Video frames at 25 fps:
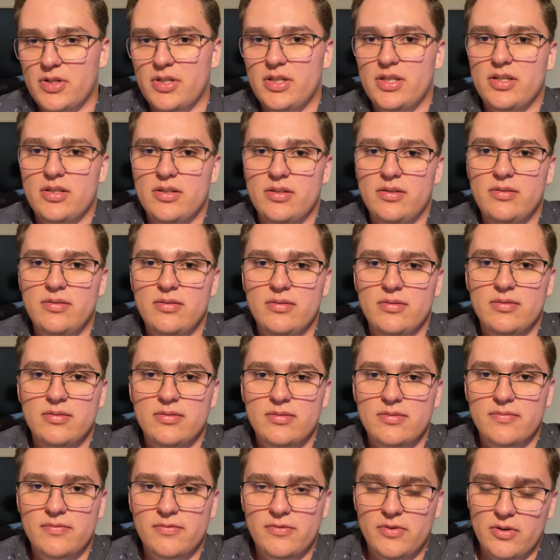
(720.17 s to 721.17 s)
good
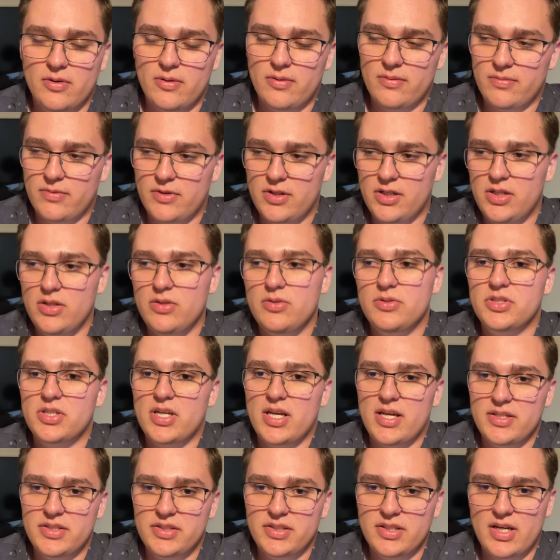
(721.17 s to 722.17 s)
for the use
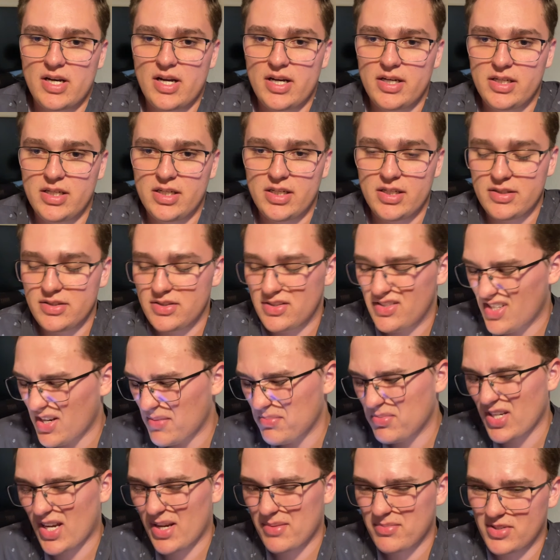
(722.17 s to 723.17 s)
case that I need it.
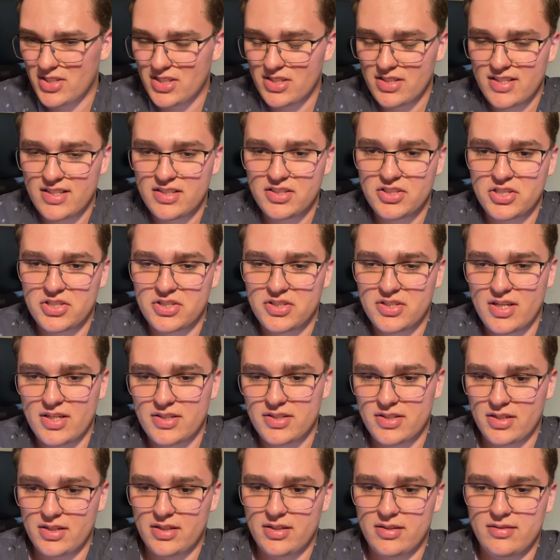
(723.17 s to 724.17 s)
Sometimes it just
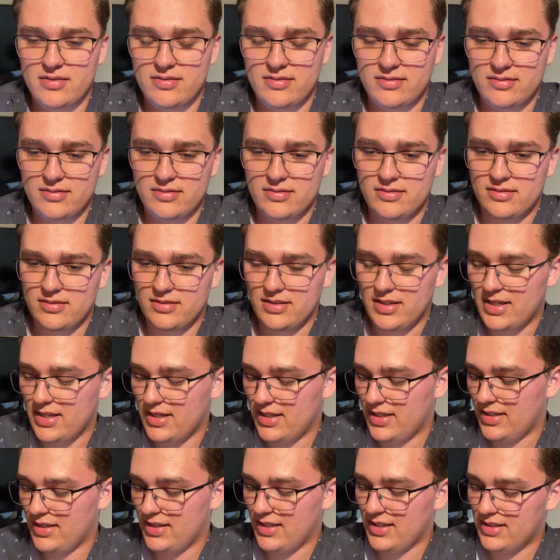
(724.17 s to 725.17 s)
doesn't
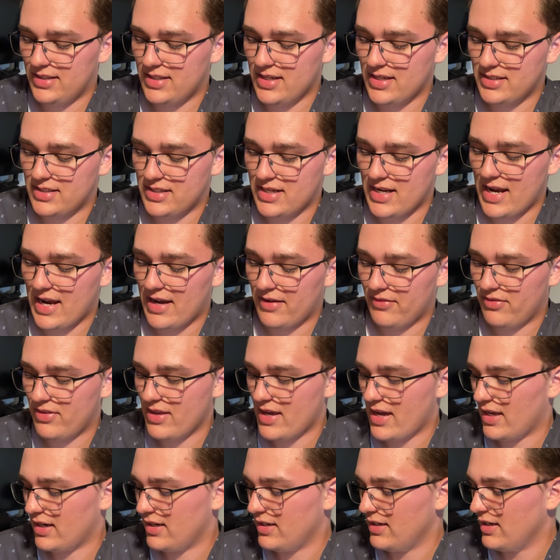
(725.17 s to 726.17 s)
have
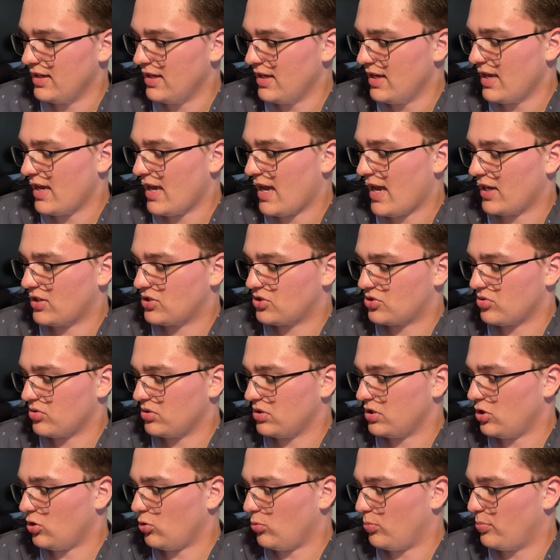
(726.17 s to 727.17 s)
that extra
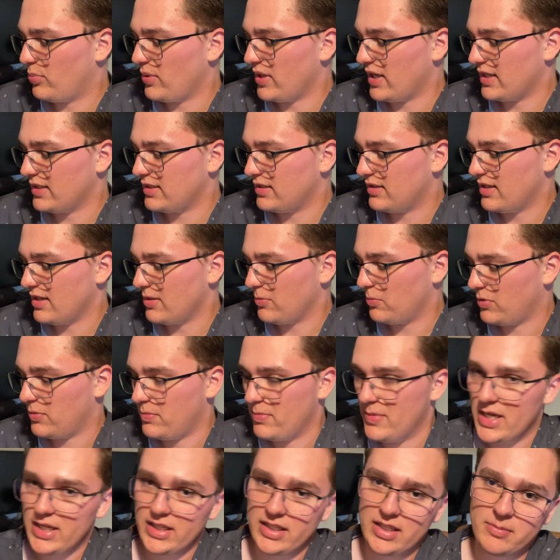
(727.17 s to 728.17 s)
little bit that would
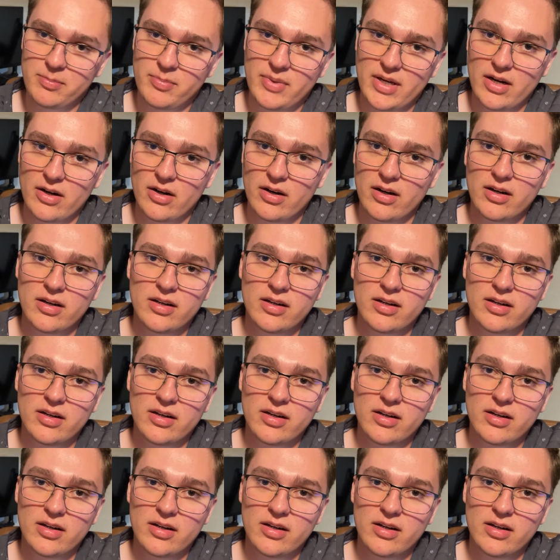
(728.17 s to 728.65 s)
make it better.